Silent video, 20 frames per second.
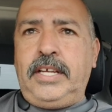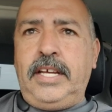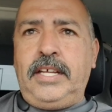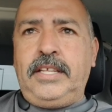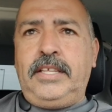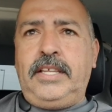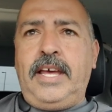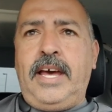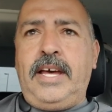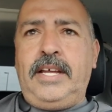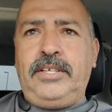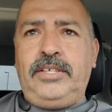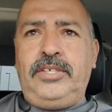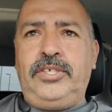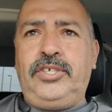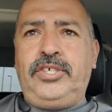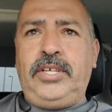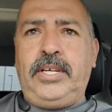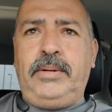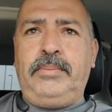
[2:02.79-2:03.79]
get that
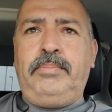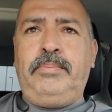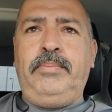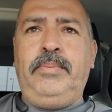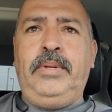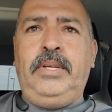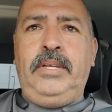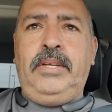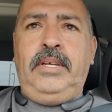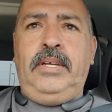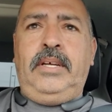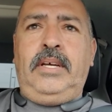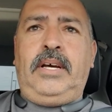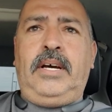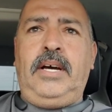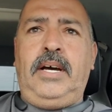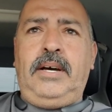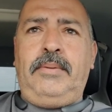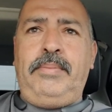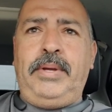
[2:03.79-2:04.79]
shipped
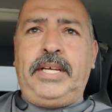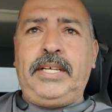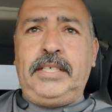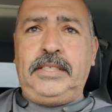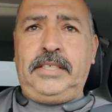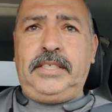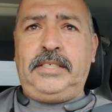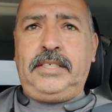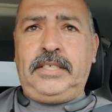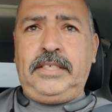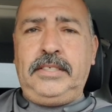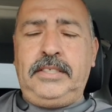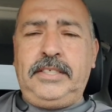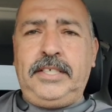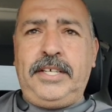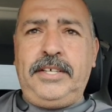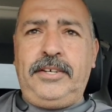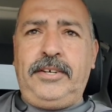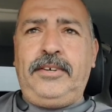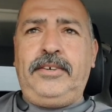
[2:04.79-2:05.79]
uh, because it's
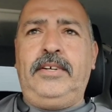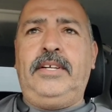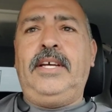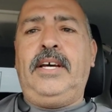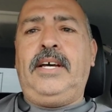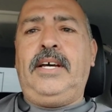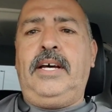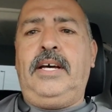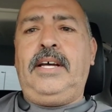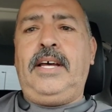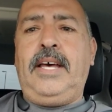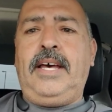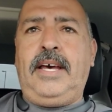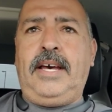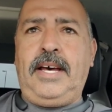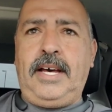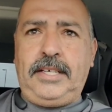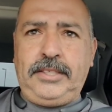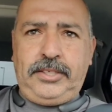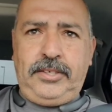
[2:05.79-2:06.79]
considered
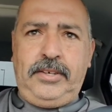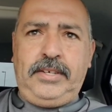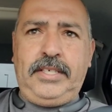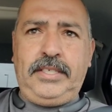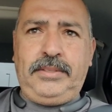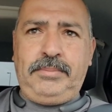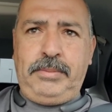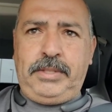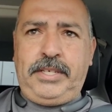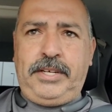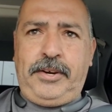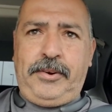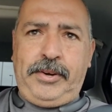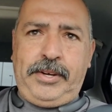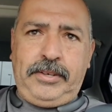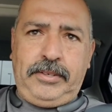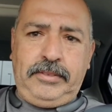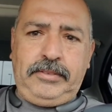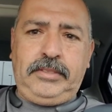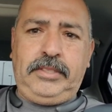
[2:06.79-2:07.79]
hazardous
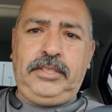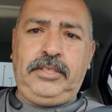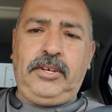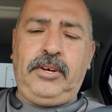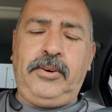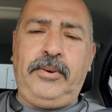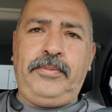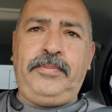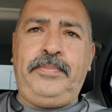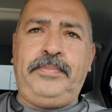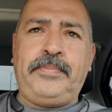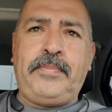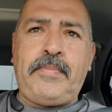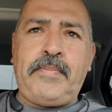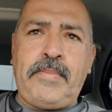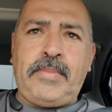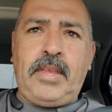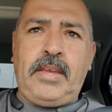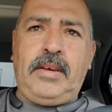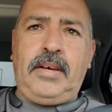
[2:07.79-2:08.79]
material. So
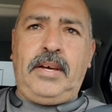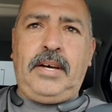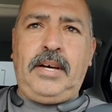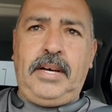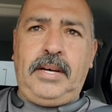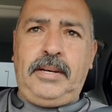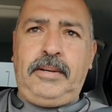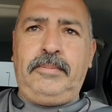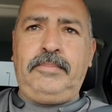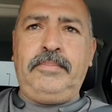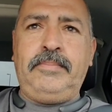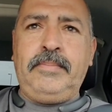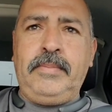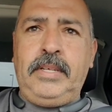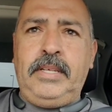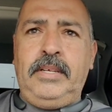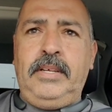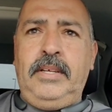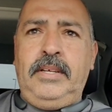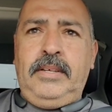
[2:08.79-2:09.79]
um,
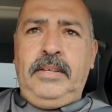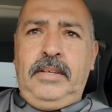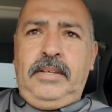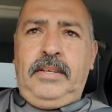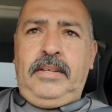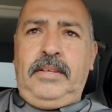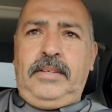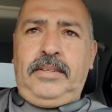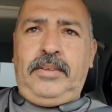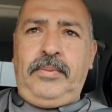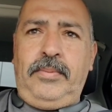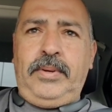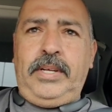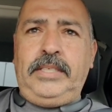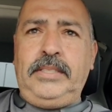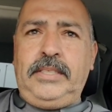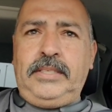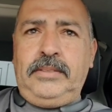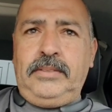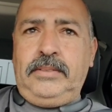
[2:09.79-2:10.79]
the
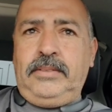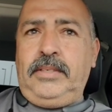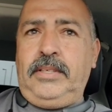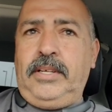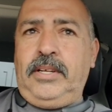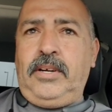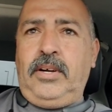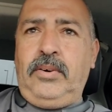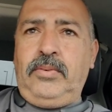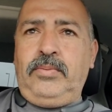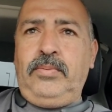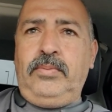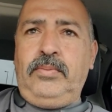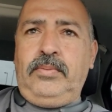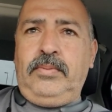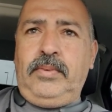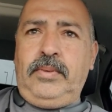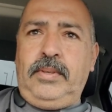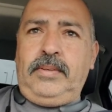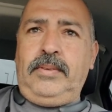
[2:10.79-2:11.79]
reason you know
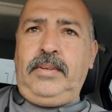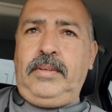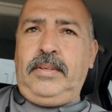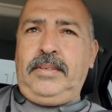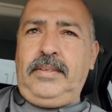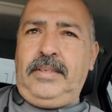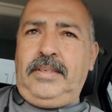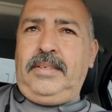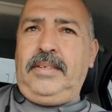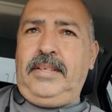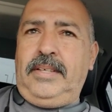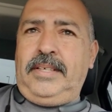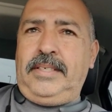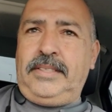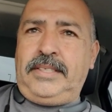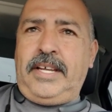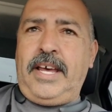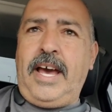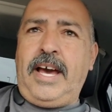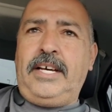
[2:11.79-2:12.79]

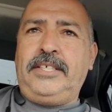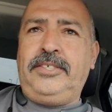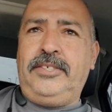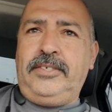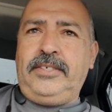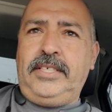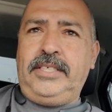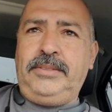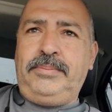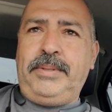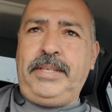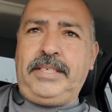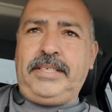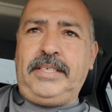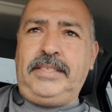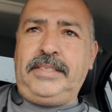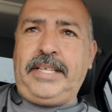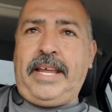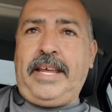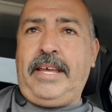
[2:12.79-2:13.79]
it's hazardous
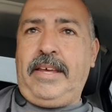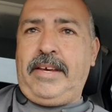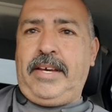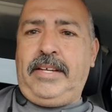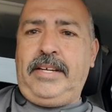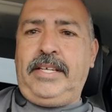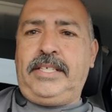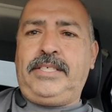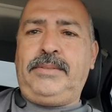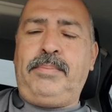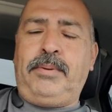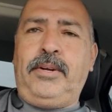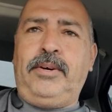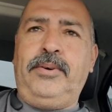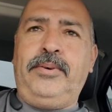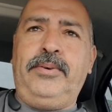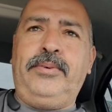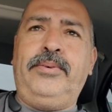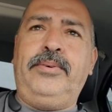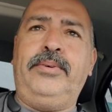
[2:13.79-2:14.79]
because they can
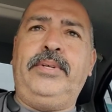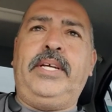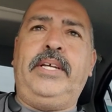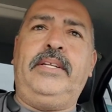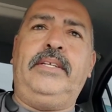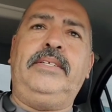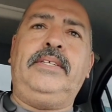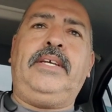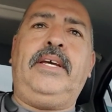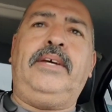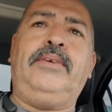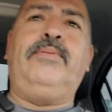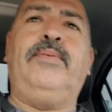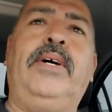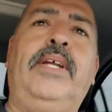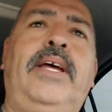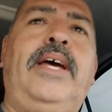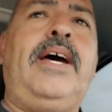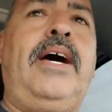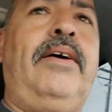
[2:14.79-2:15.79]
explode and and
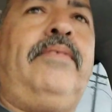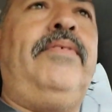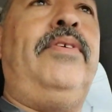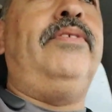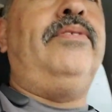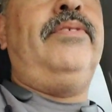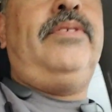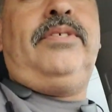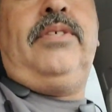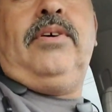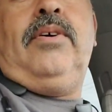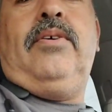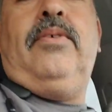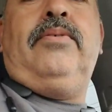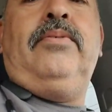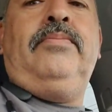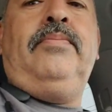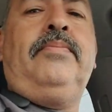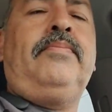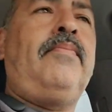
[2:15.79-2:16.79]
what have you.
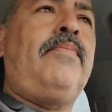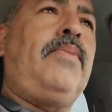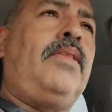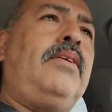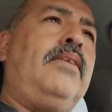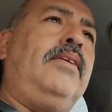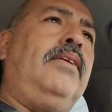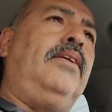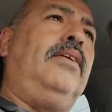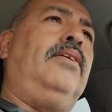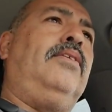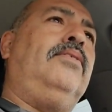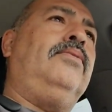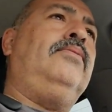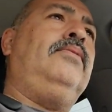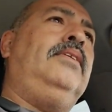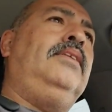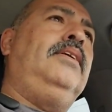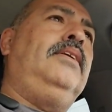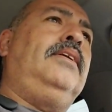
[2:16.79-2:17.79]
So you know.
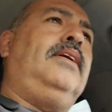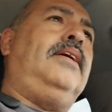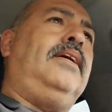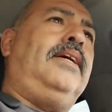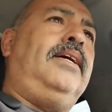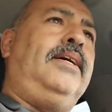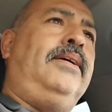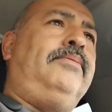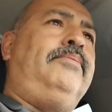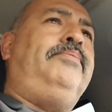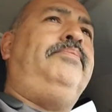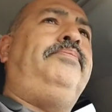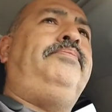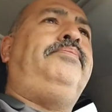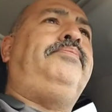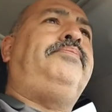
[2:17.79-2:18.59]
Um,